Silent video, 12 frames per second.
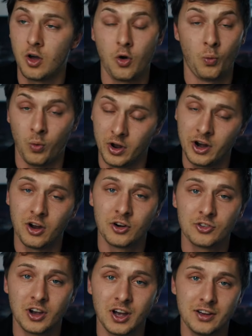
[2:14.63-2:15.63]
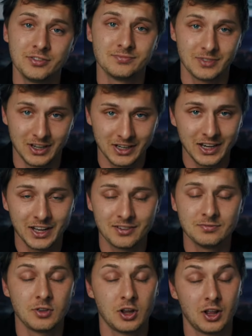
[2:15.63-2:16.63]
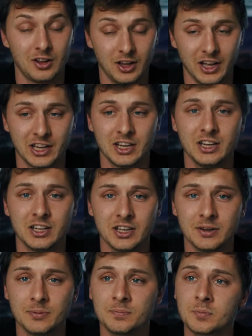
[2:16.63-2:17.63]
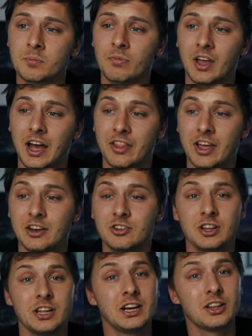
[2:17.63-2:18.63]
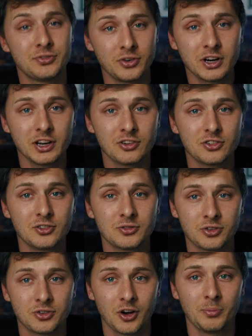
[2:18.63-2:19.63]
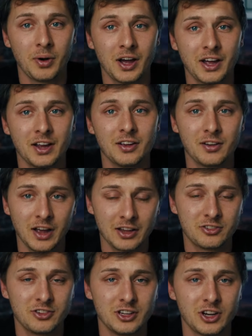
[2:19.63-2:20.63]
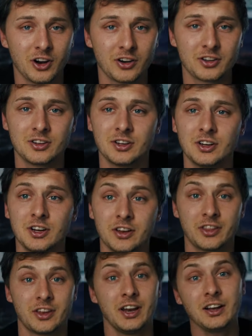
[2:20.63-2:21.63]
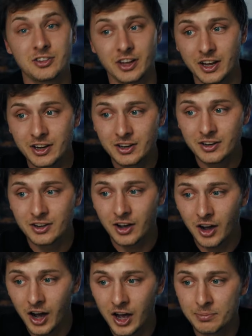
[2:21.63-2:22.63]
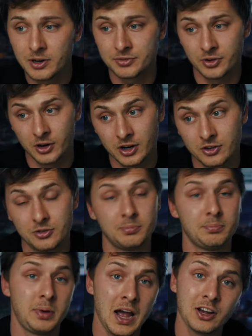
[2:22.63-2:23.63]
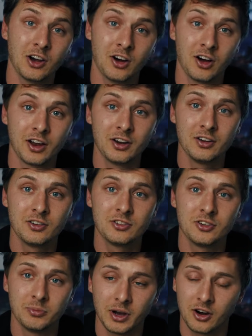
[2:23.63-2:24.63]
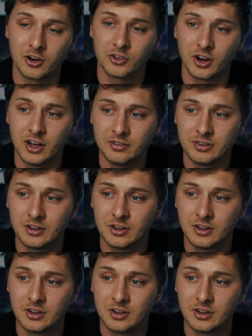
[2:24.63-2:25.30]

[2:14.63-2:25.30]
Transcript: one hard drive, again, like an idiot, and then deleted the footage from my SD card. The next day, I put footage back on to my hard drive,